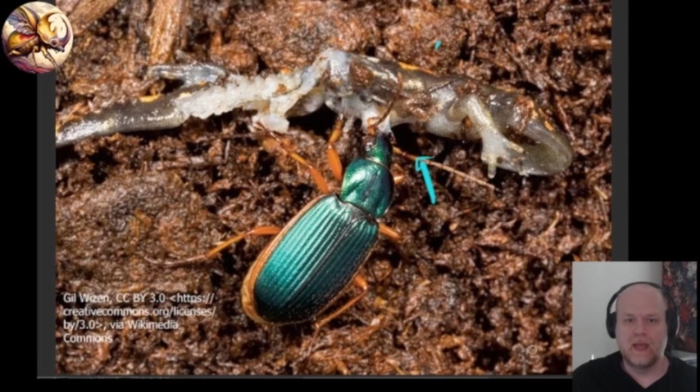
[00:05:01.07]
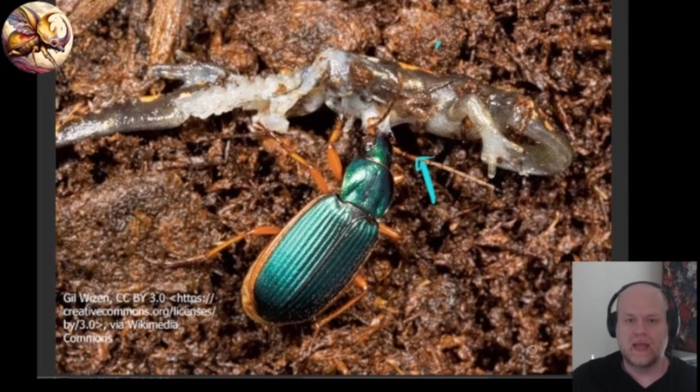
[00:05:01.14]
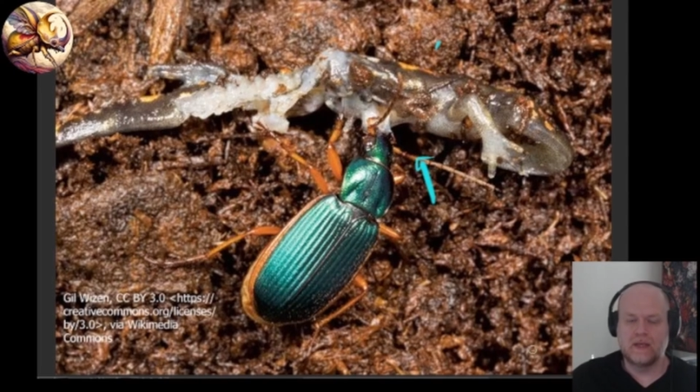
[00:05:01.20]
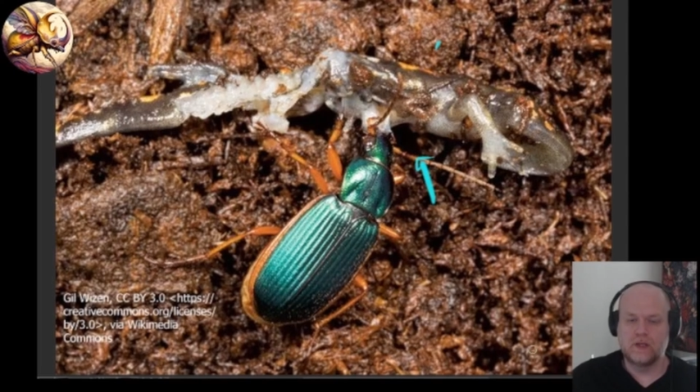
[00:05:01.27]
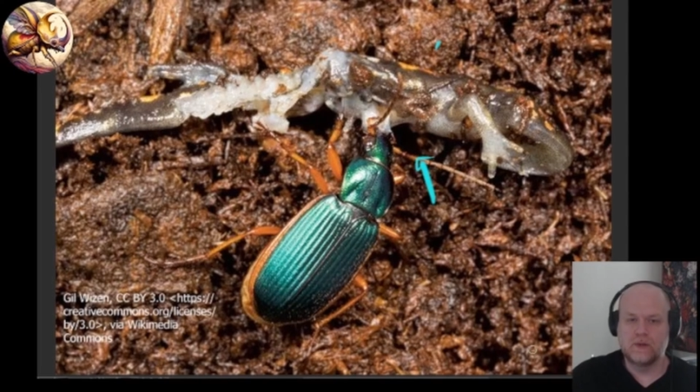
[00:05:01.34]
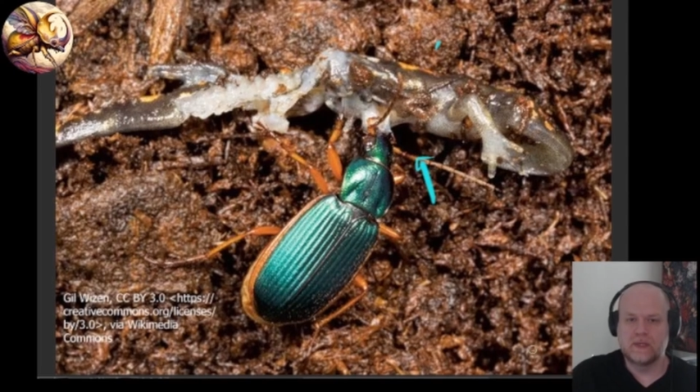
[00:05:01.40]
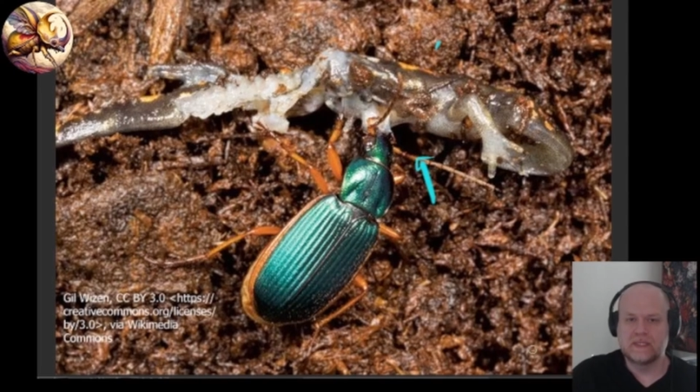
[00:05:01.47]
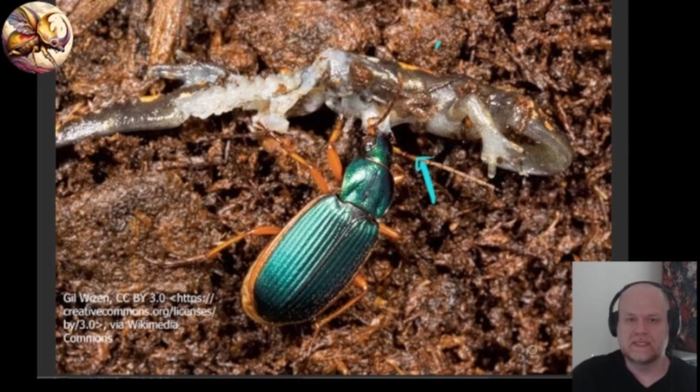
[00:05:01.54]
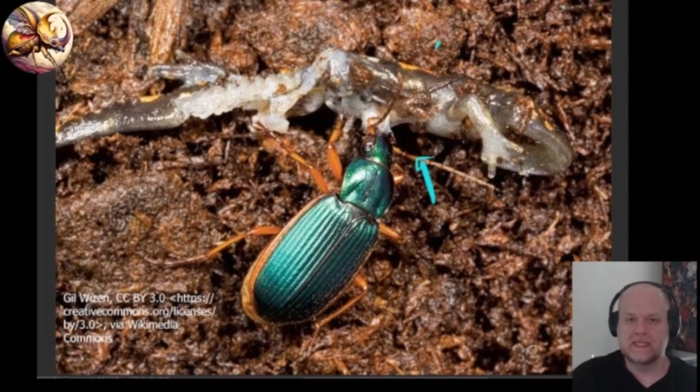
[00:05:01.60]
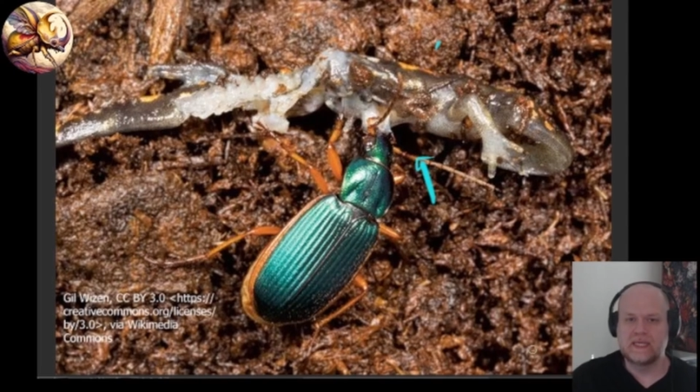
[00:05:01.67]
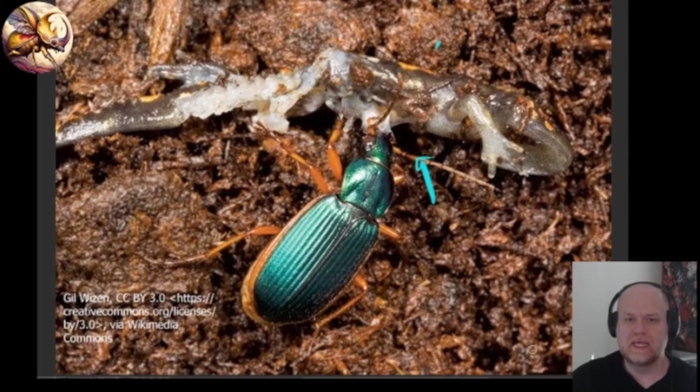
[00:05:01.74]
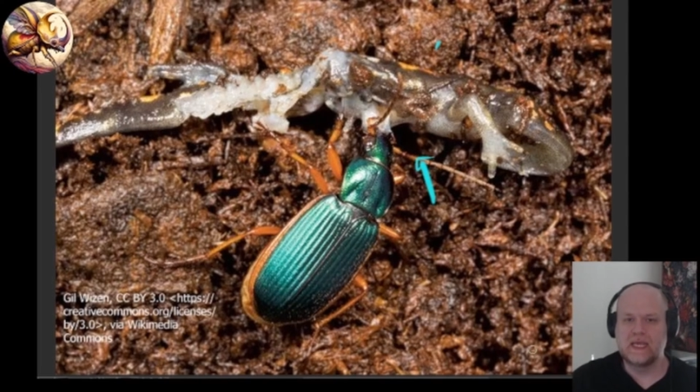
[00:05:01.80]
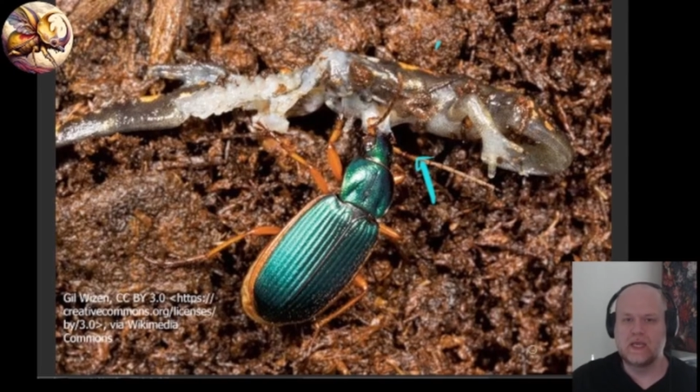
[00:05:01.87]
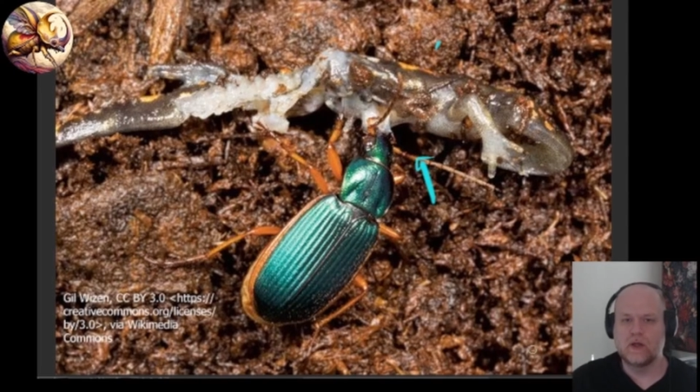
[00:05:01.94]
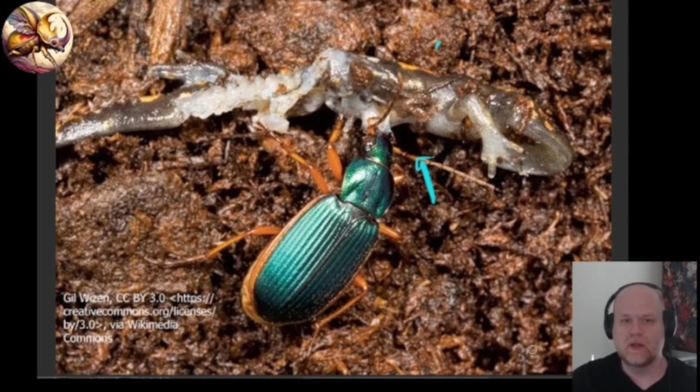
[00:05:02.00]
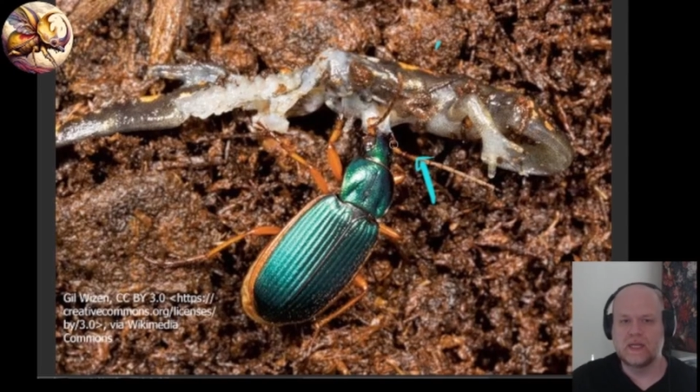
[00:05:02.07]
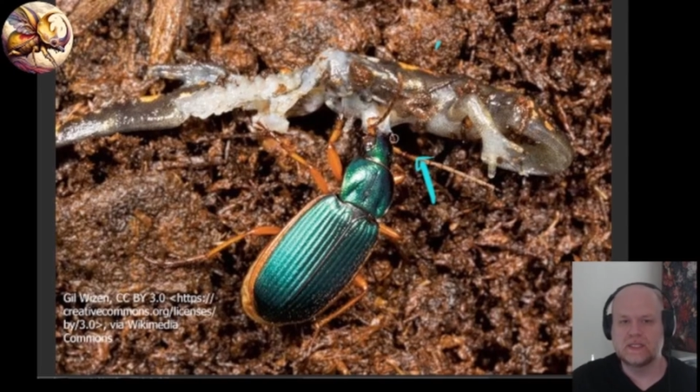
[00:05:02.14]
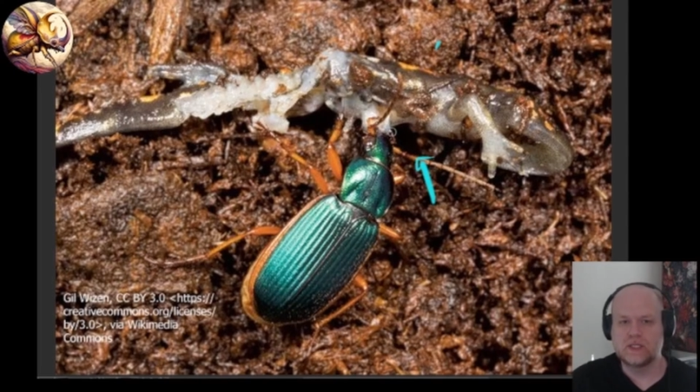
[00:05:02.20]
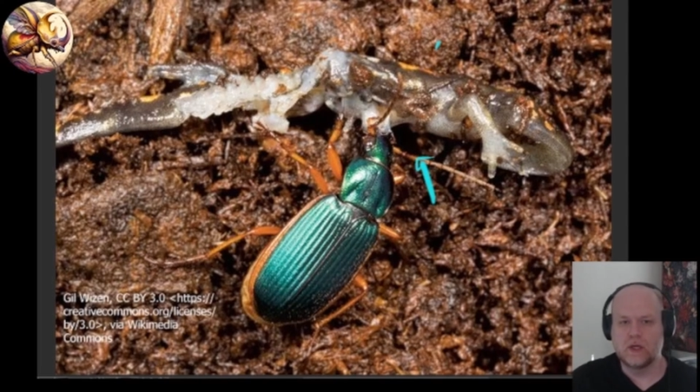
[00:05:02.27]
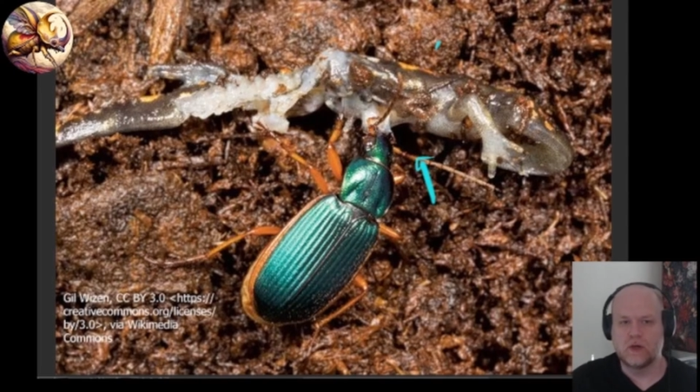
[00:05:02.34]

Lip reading: And you can see here, it's